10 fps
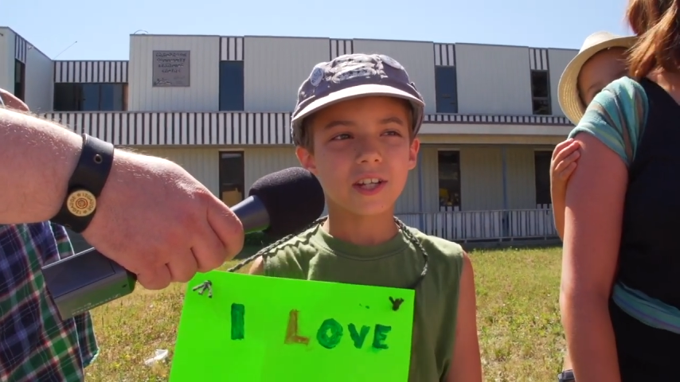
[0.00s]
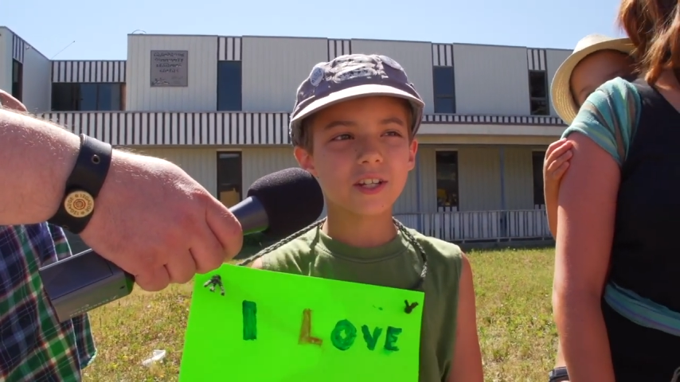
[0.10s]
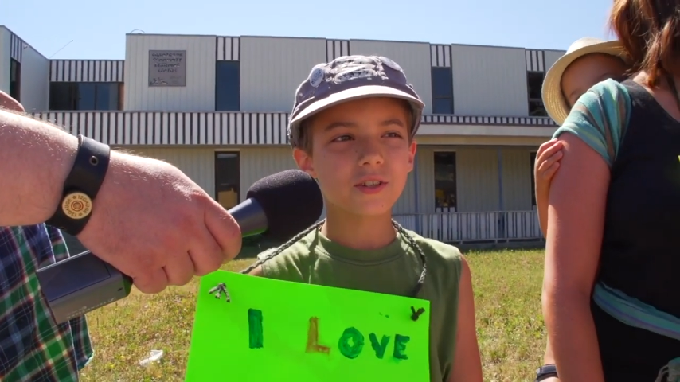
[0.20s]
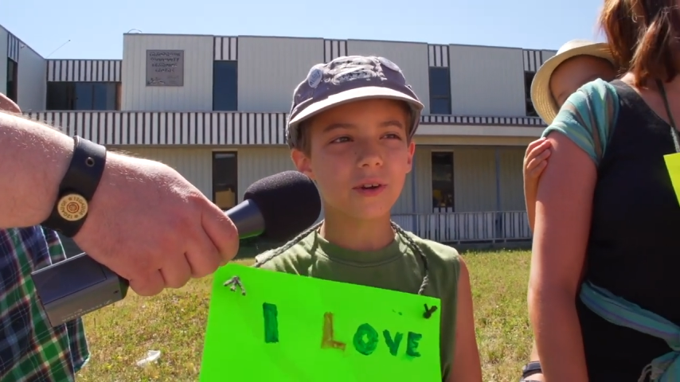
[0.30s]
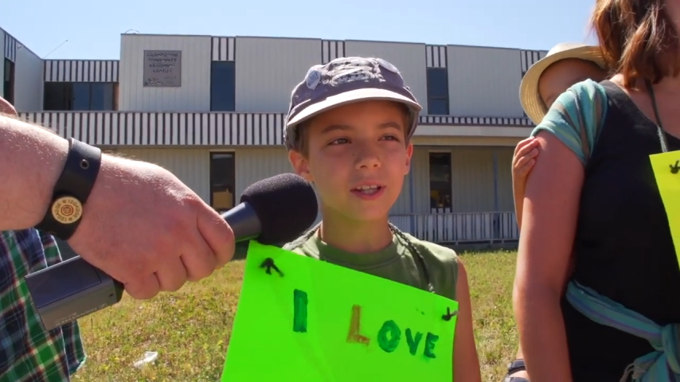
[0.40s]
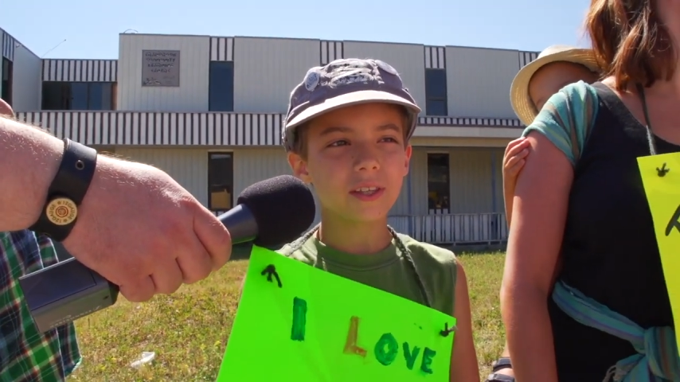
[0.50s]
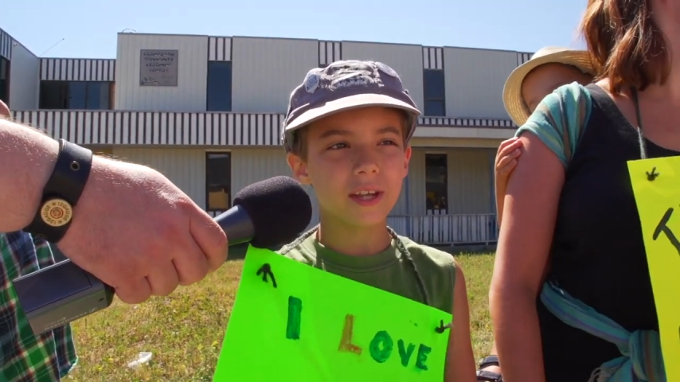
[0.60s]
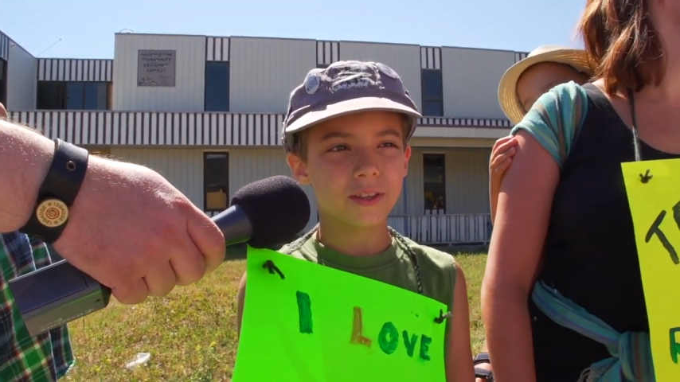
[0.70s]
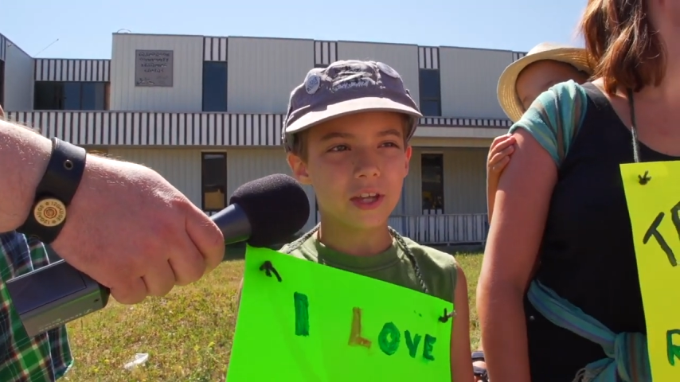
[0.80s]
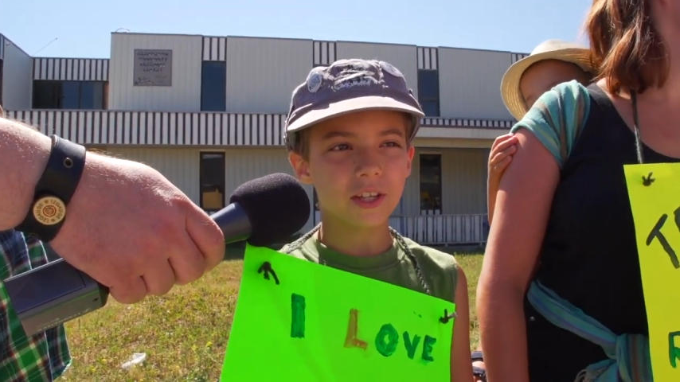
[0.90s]
teach you what
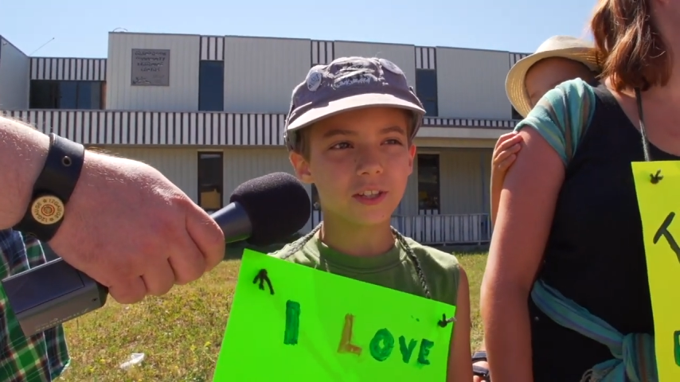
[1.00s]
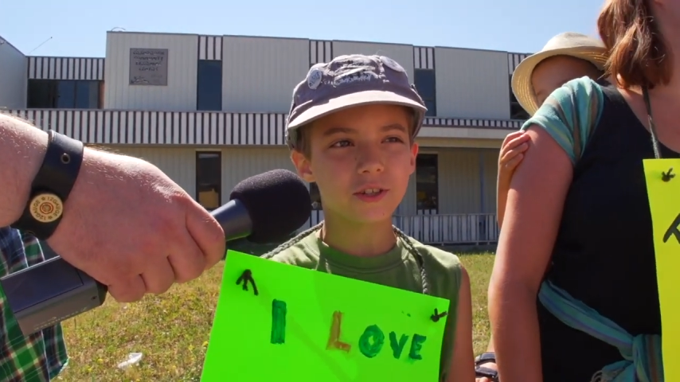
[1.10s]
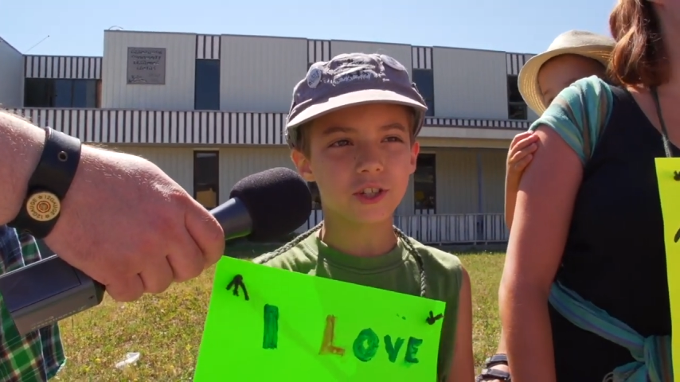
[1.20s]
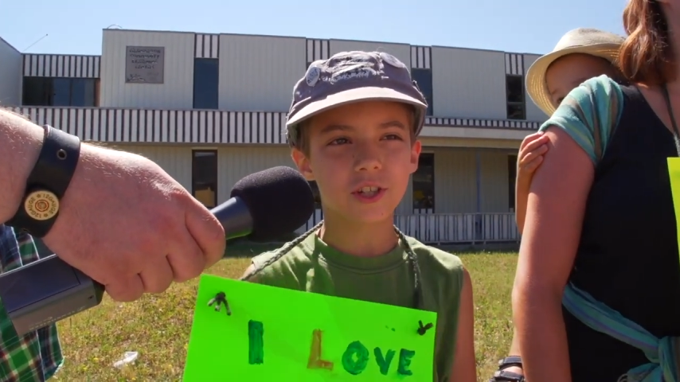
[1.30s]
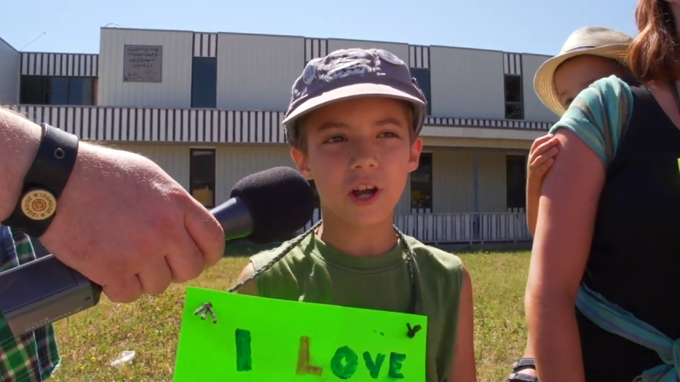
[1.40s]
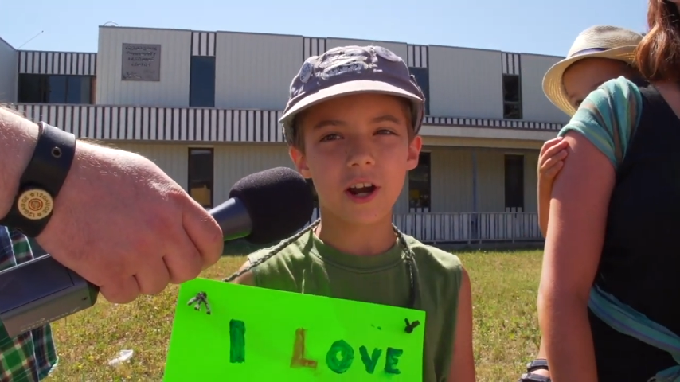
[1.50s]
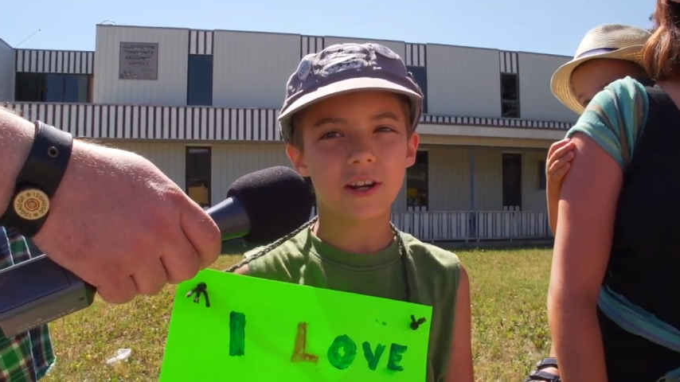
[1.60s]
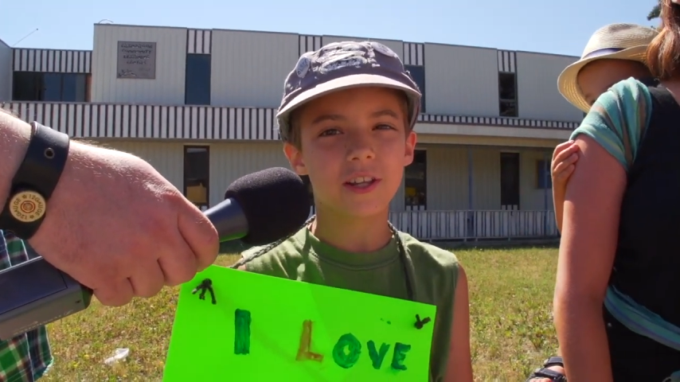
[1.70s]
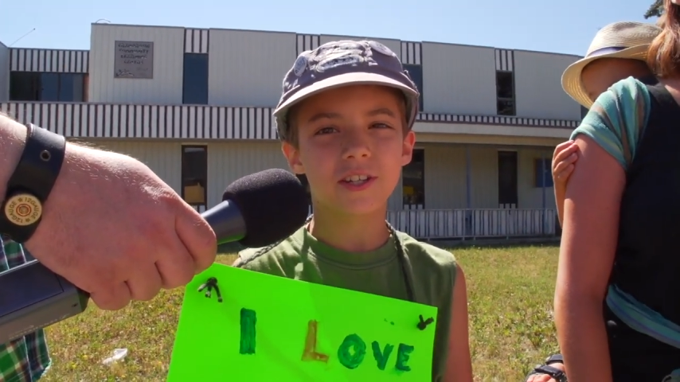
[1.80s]
they think you should learn.